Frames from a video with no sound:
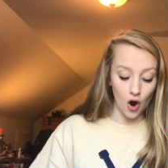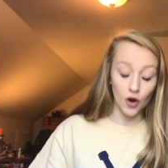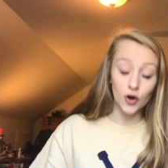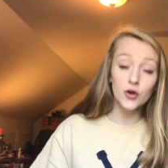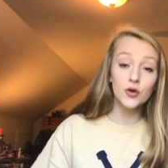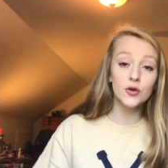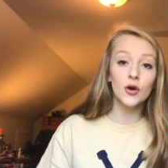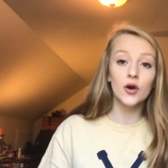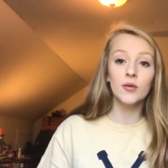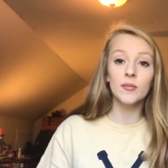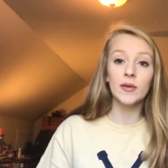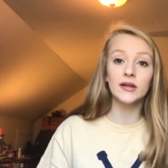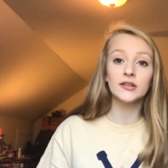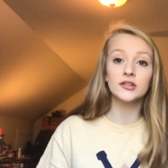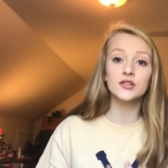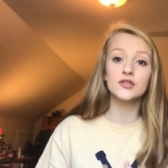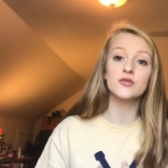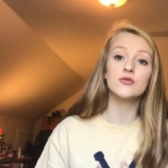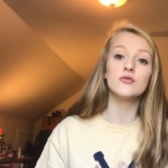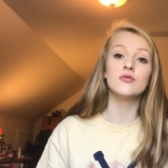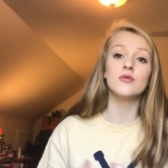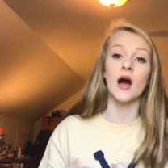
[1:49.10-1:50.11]
Are you going back to
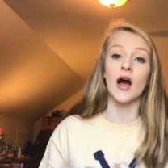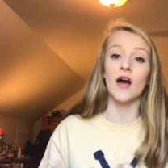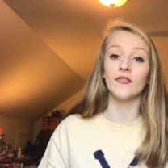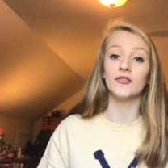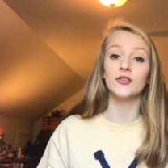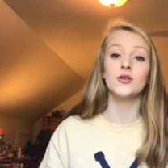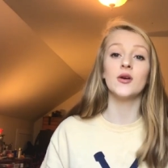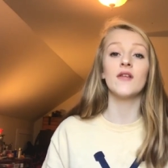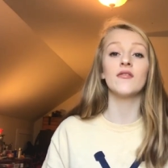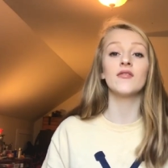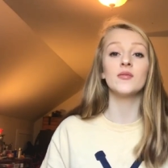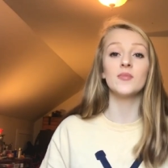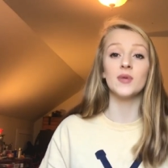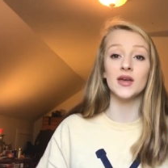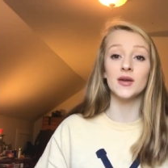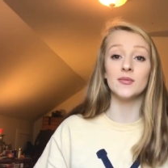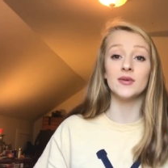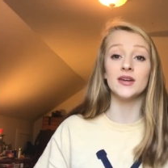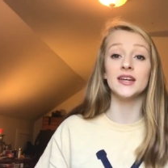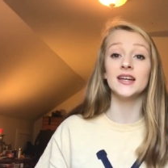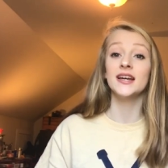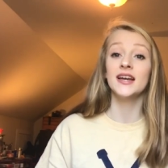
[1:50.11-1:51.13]
school after you have the
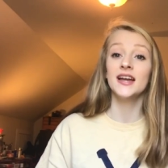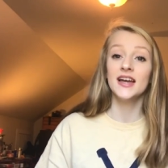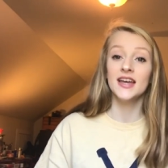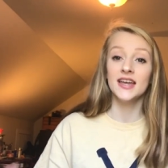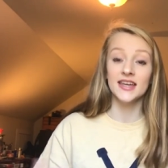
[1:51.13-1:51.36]
baby?